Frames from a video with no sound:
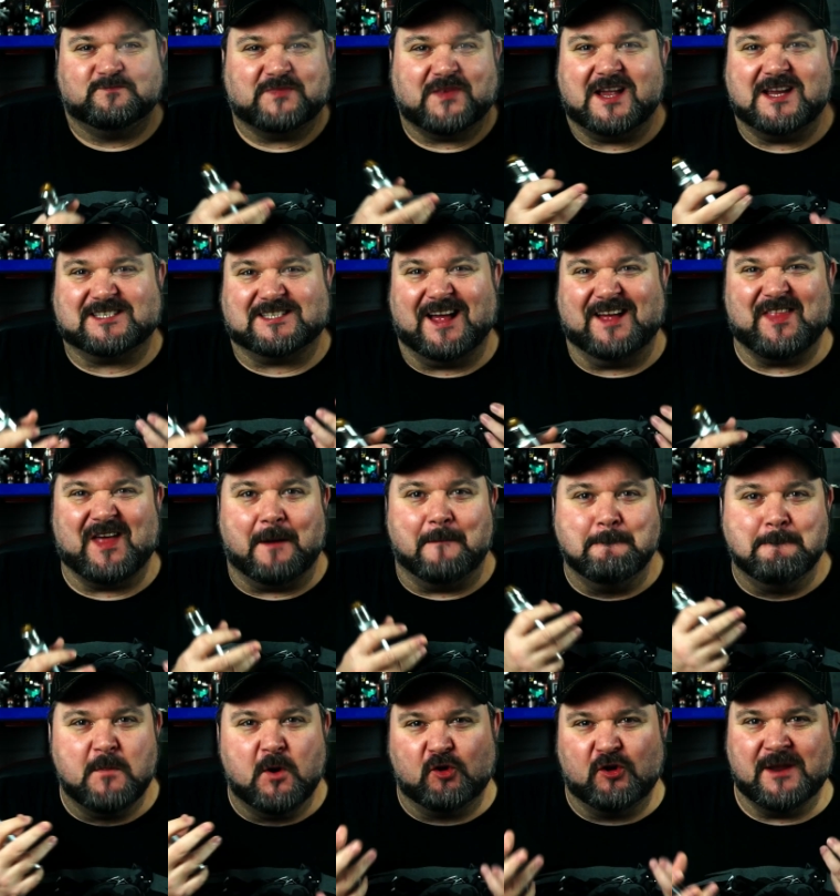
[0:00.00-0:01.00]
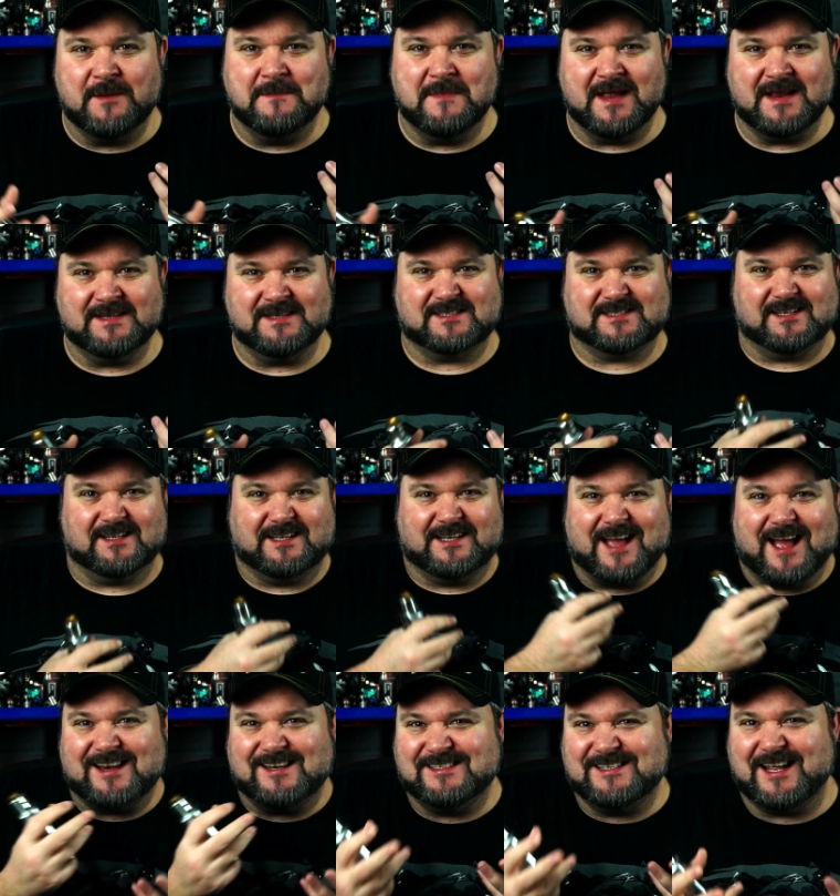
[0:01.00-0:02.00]
It's like that Murray Mint,
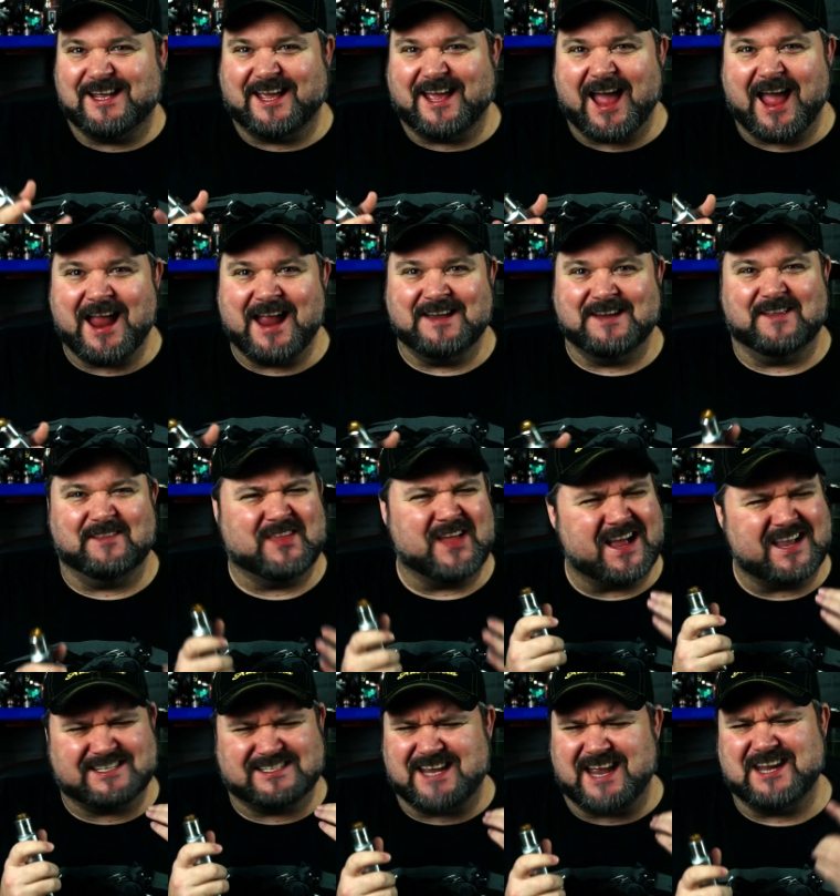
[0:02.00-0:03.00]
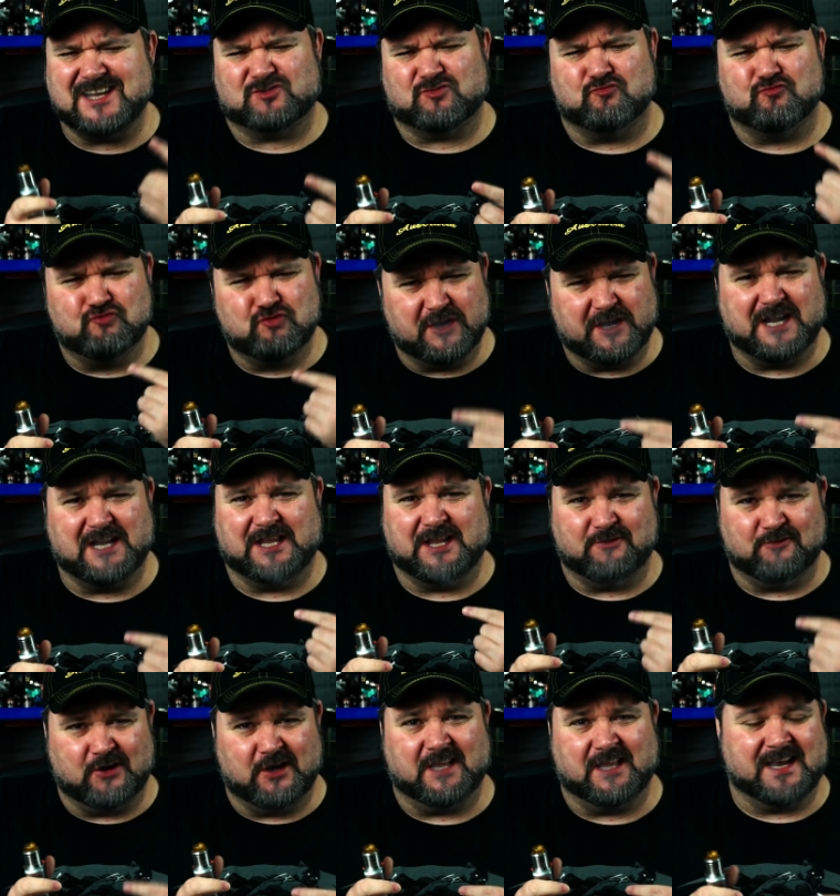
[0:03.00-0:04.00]
candy cane. That tastes really,
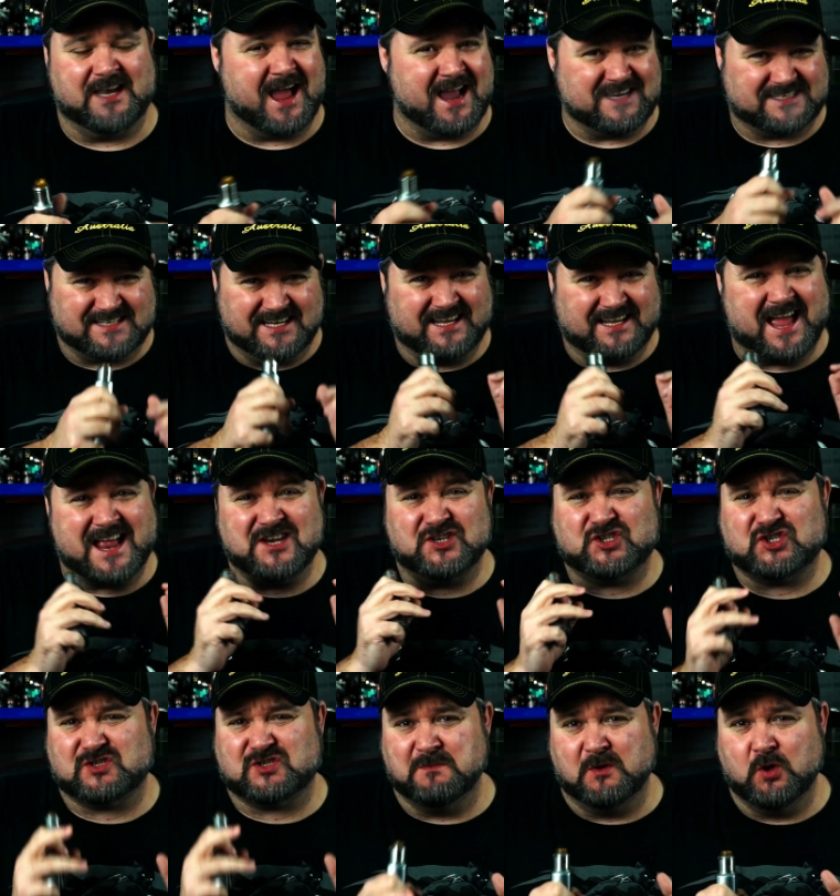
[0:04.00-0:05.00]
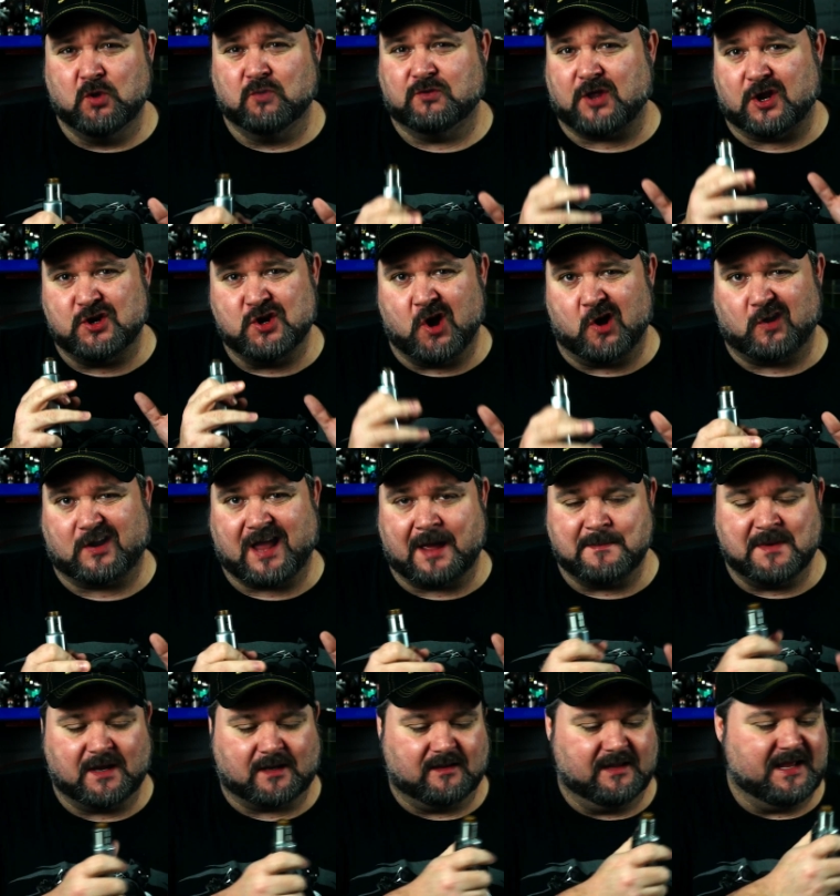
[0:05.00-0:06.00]
really nice. Again, smooth, not
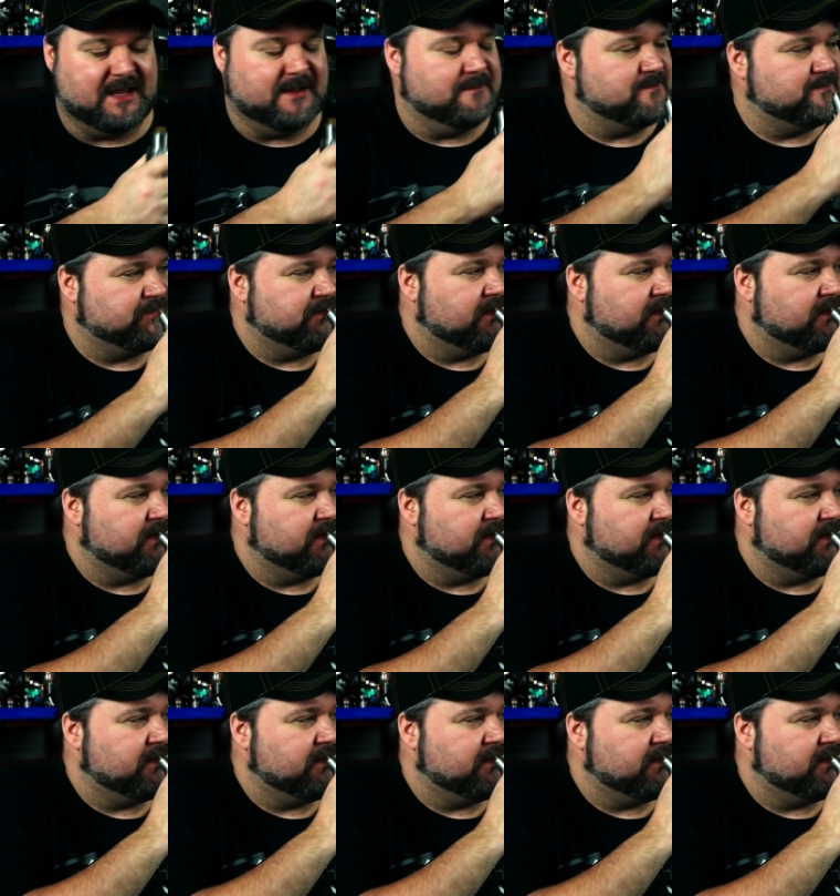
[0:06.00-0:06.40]
chemically.